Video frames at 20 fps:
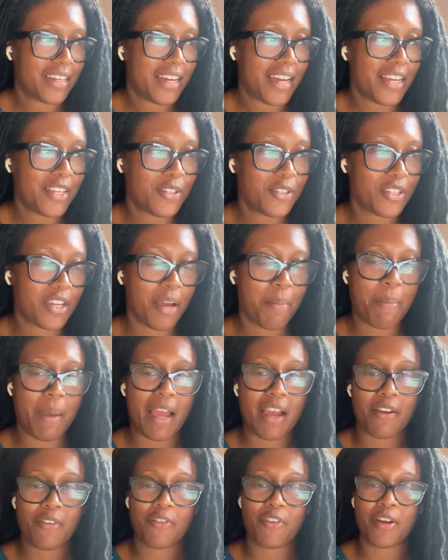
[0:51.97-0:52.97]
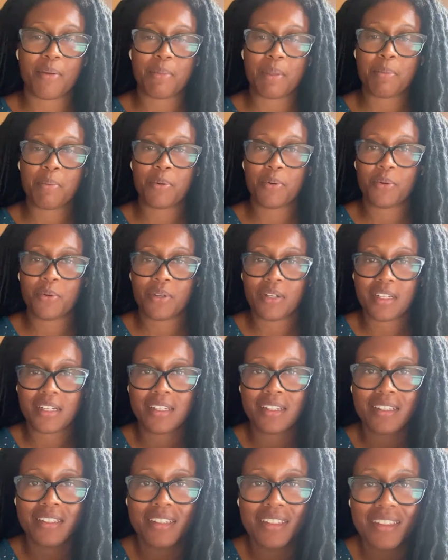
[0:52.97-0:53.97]
I just got back from the
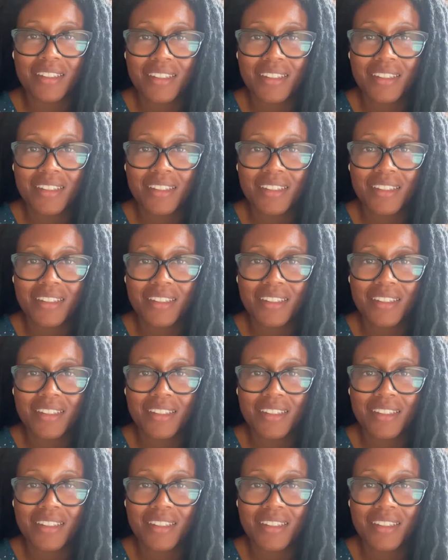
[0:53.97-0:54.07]
pool.